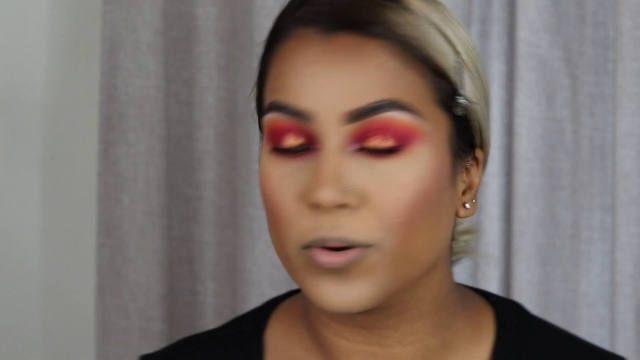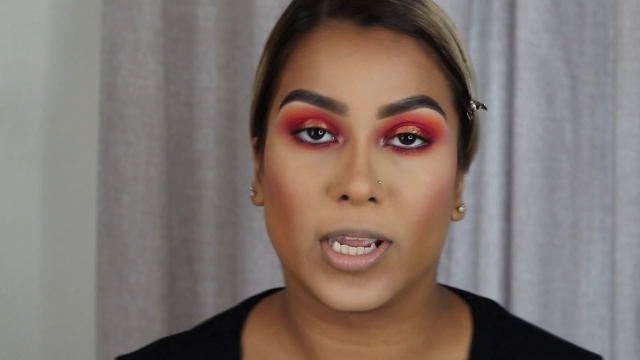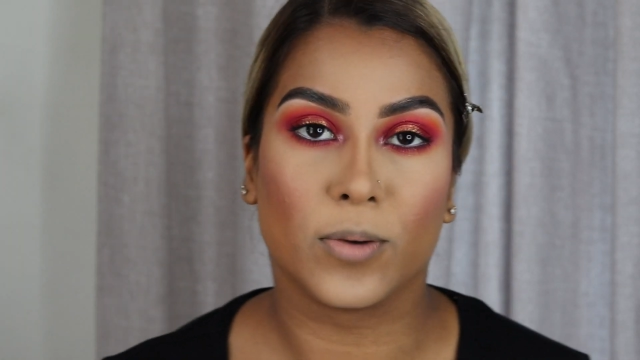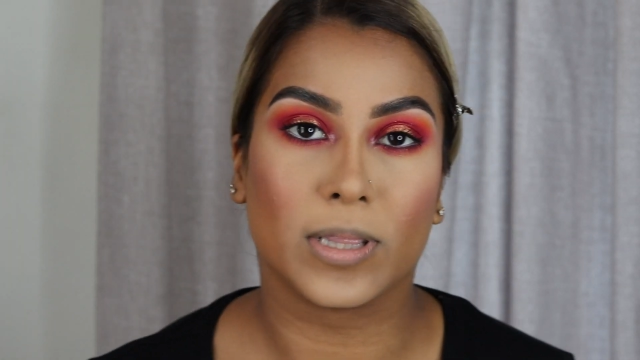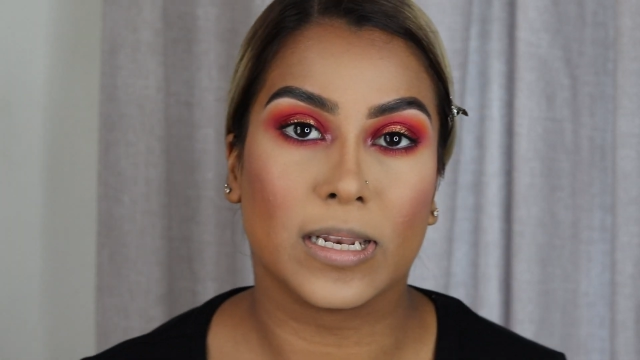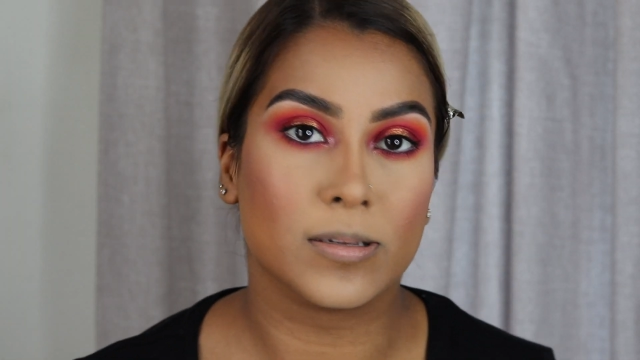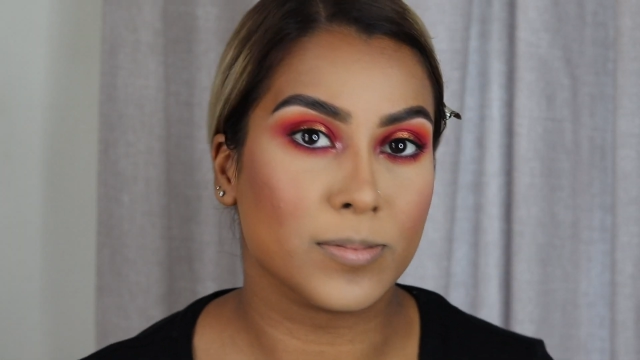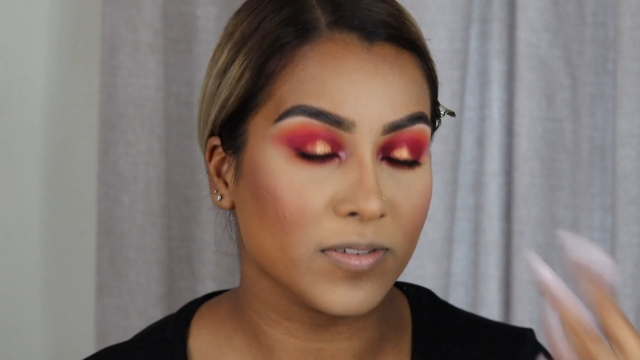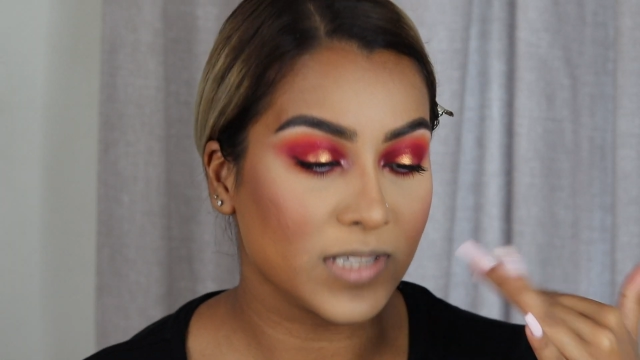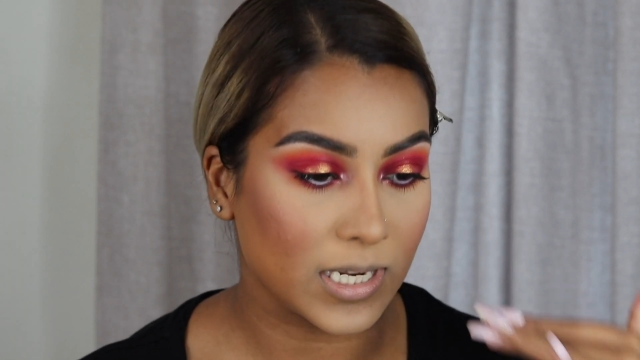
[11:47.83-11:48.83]
in with a little
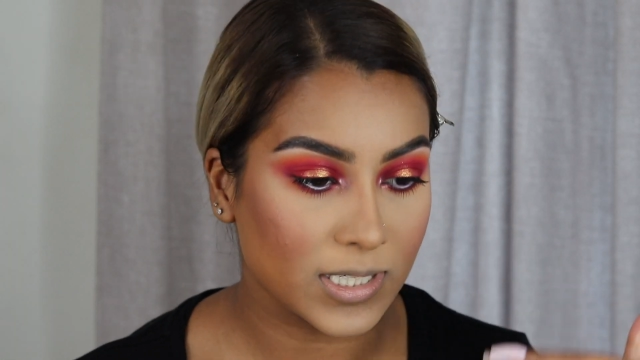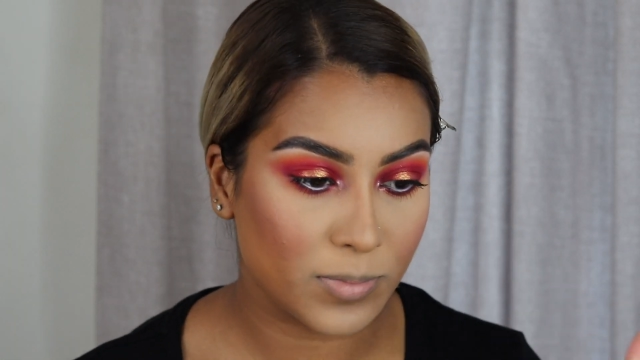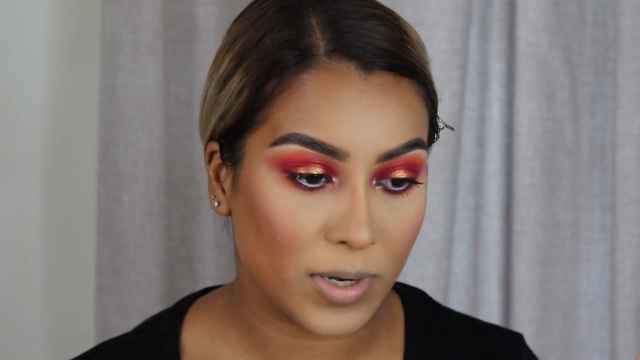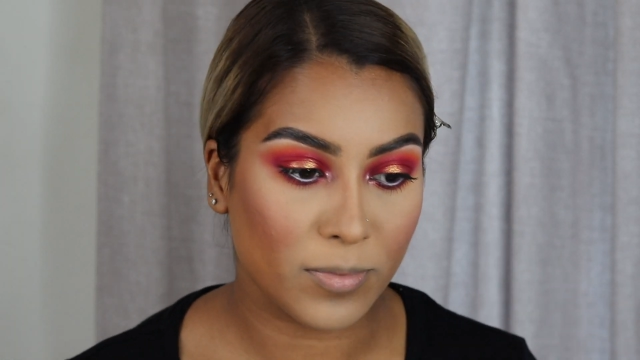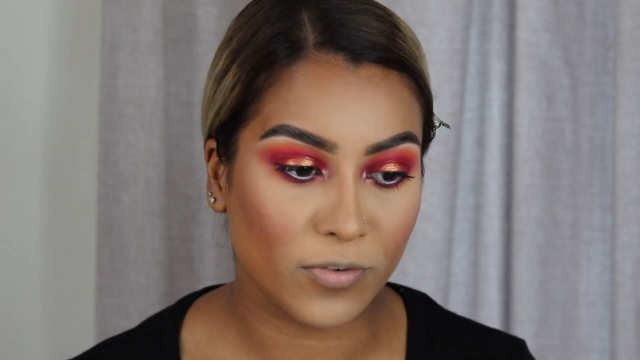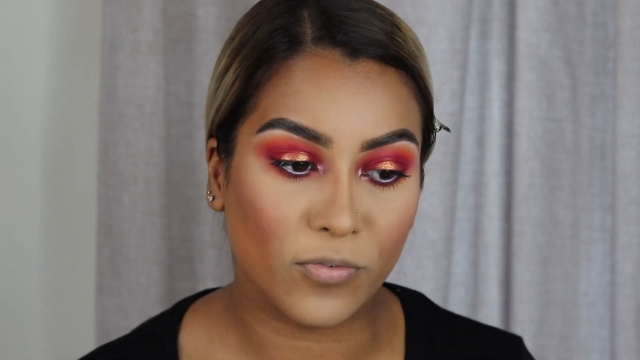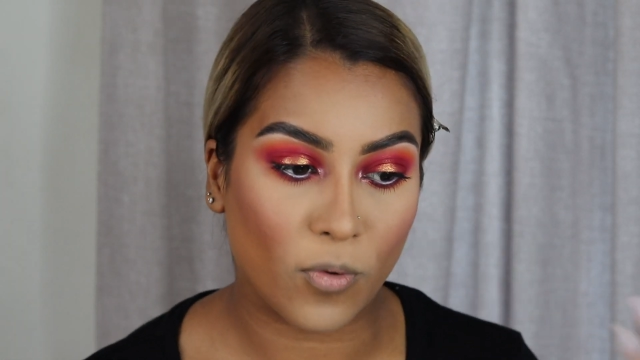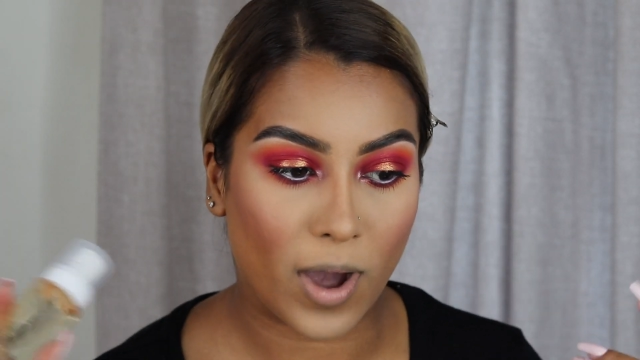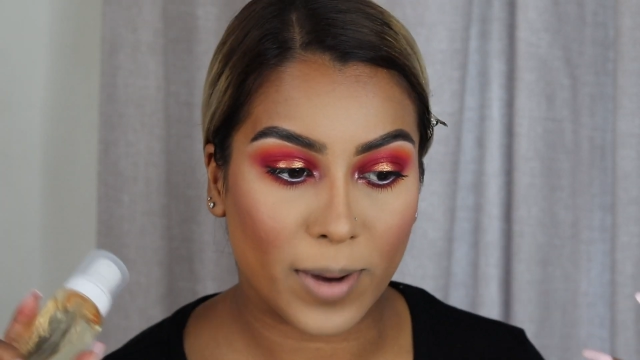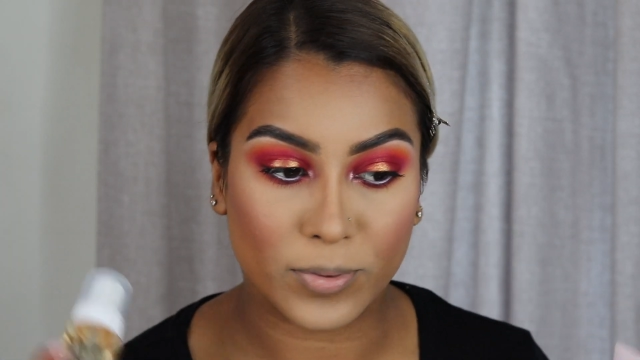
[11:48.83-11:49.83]
bit of setting spray
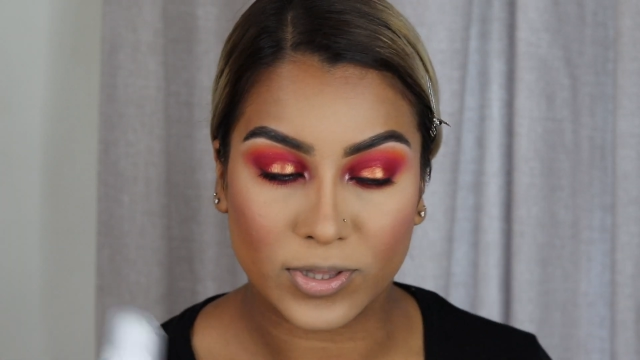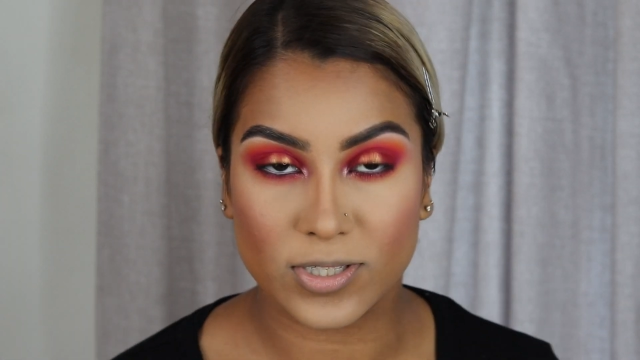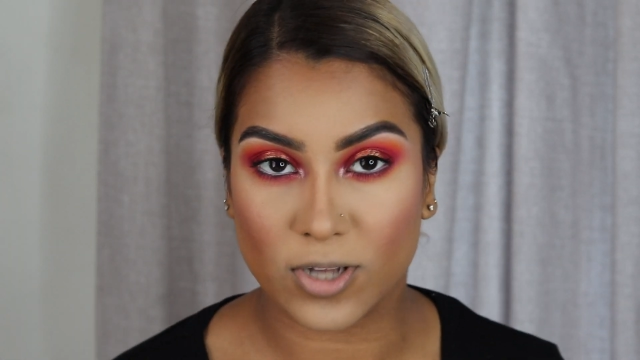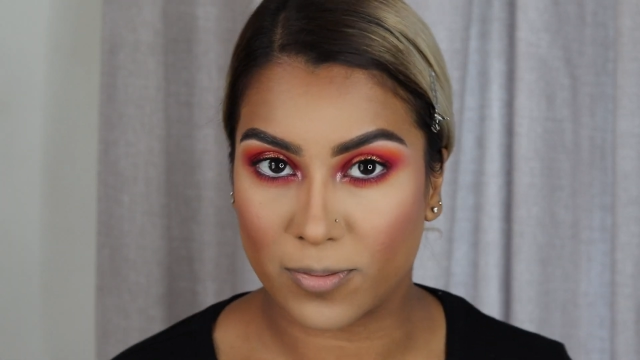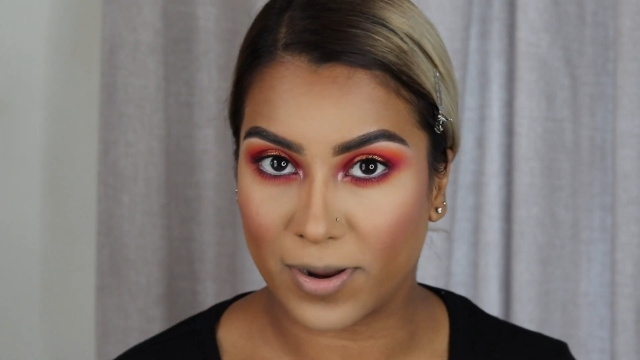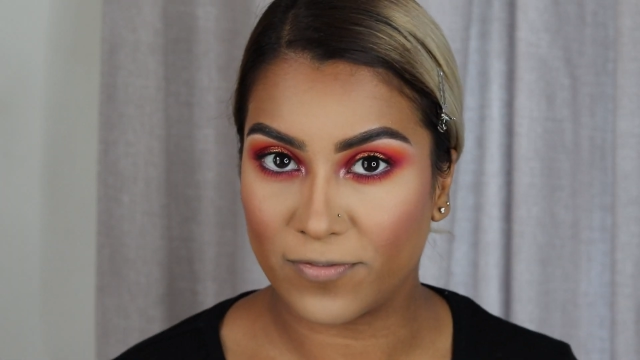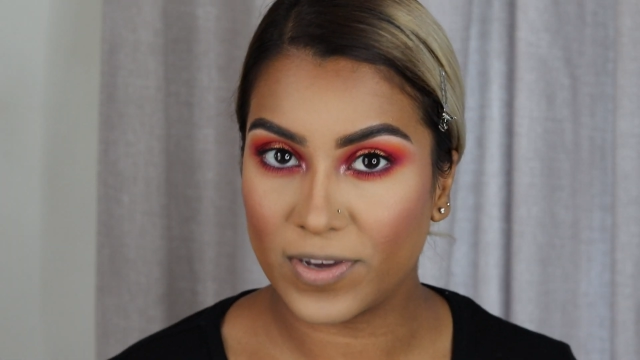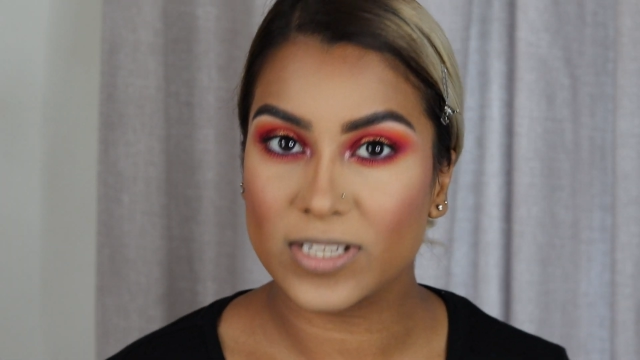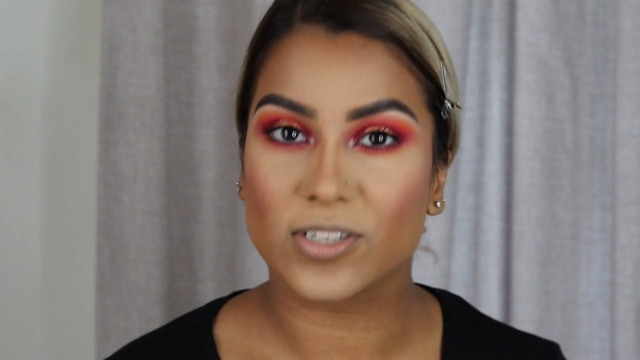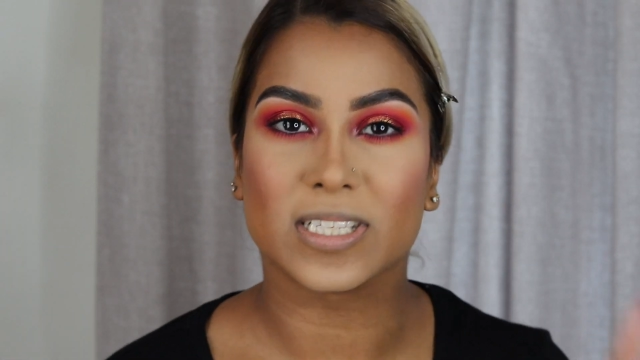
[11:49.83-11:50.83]
before I put this on my
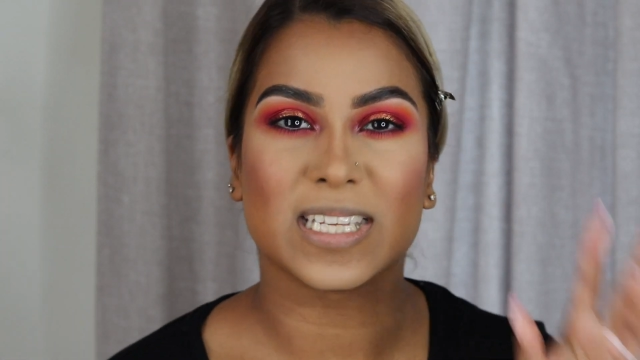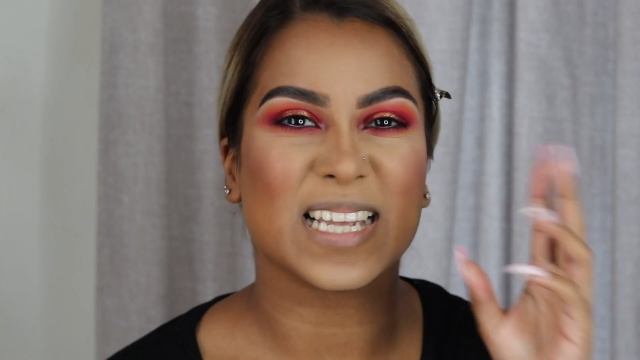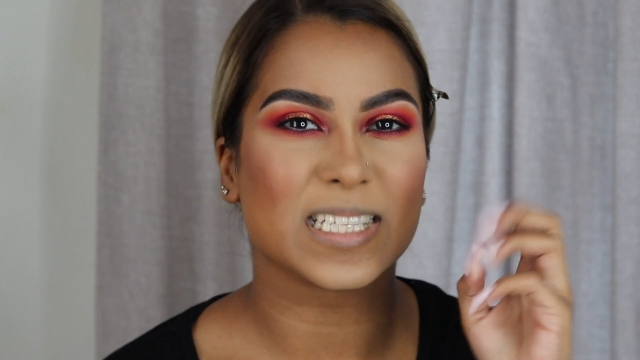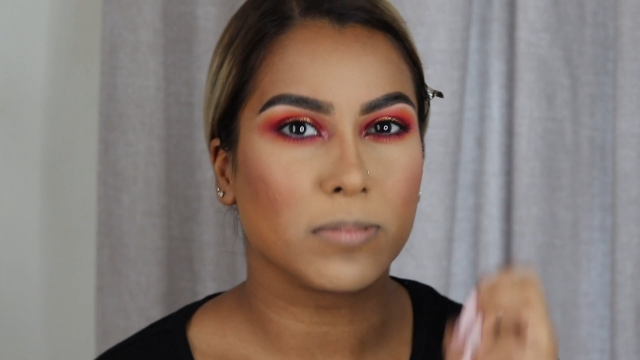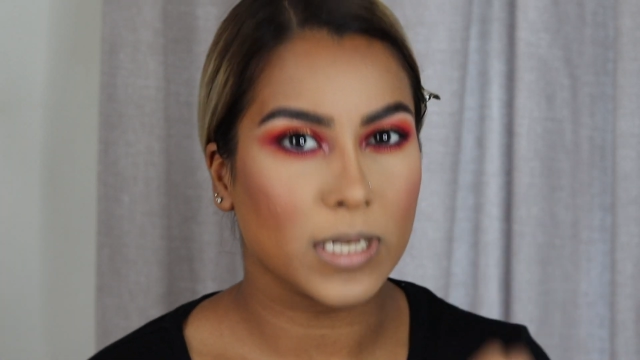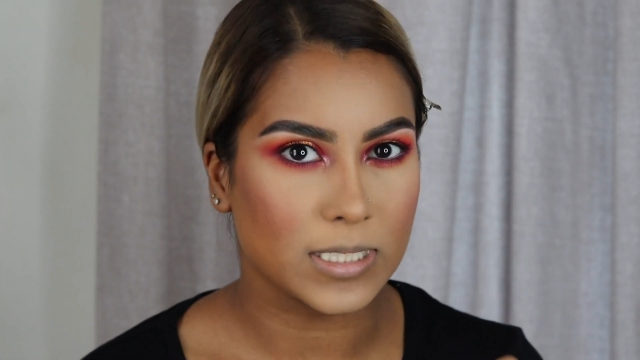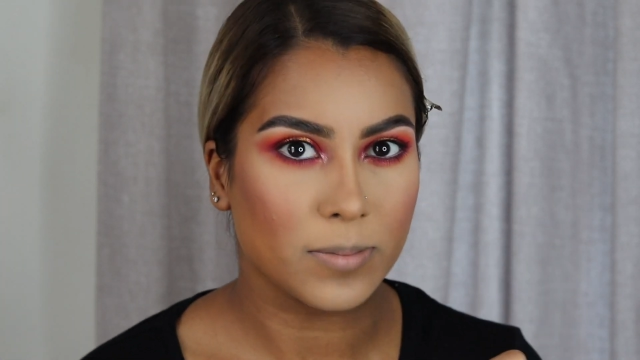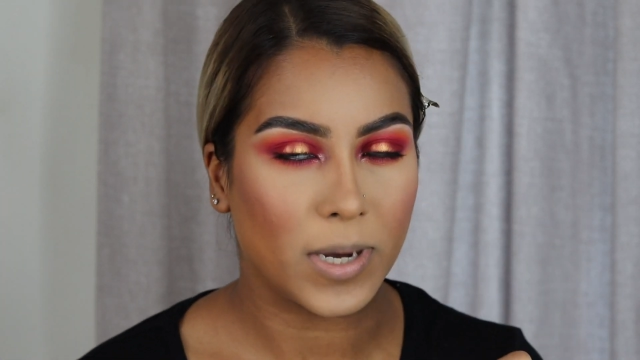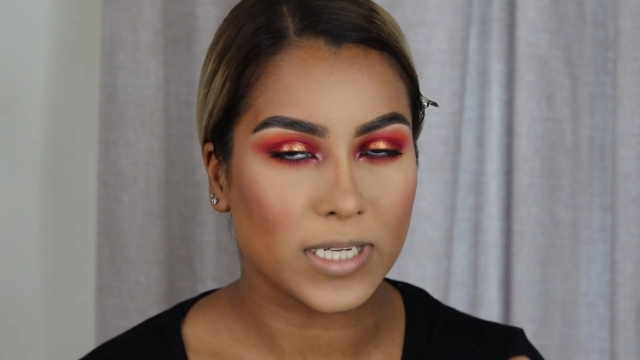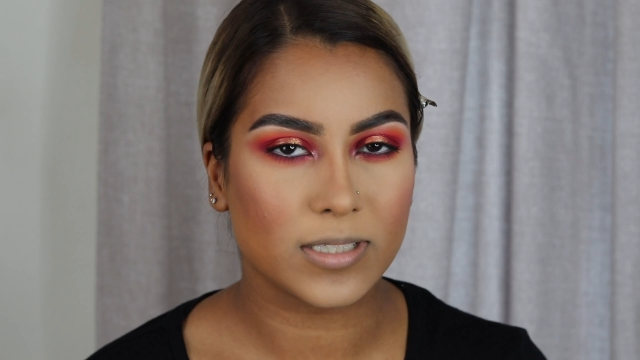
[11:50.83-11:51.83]
face because it has some glitter
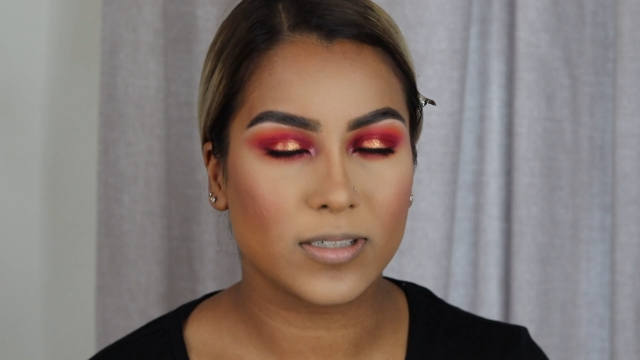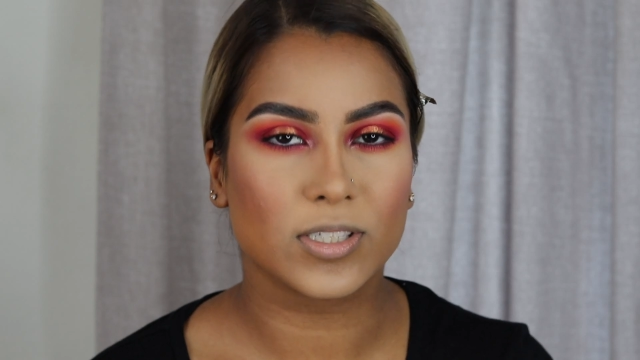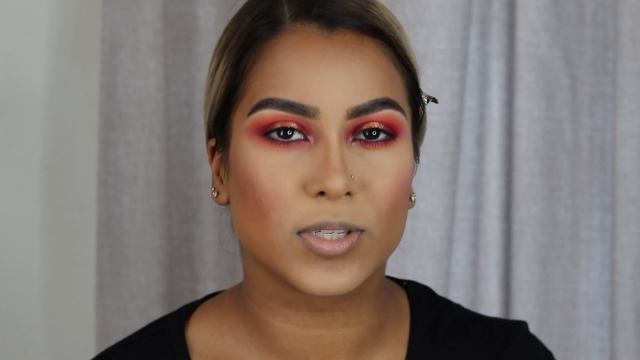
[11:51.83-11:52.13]
particles,